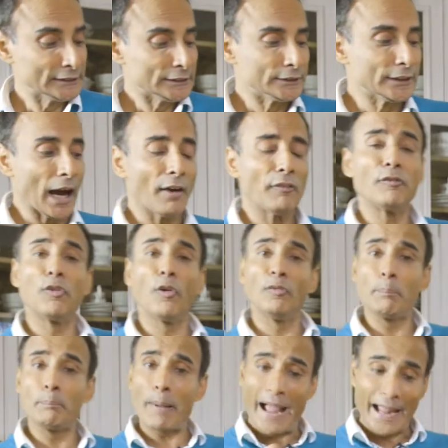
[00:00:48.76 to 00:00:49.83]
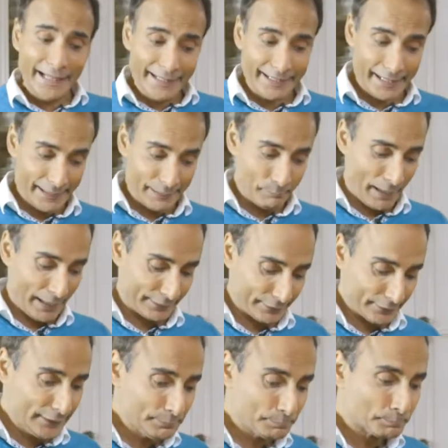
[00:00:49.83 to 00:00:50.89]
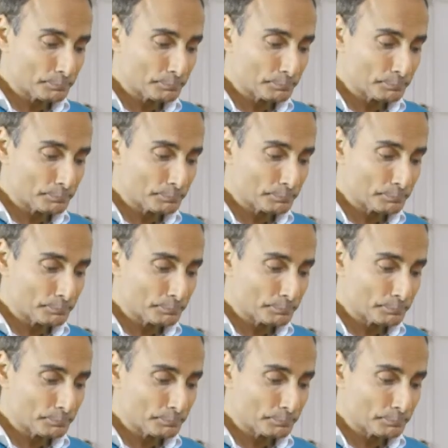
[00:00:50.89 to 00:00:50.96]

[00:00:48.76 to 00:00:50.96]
Now for the pancake batter,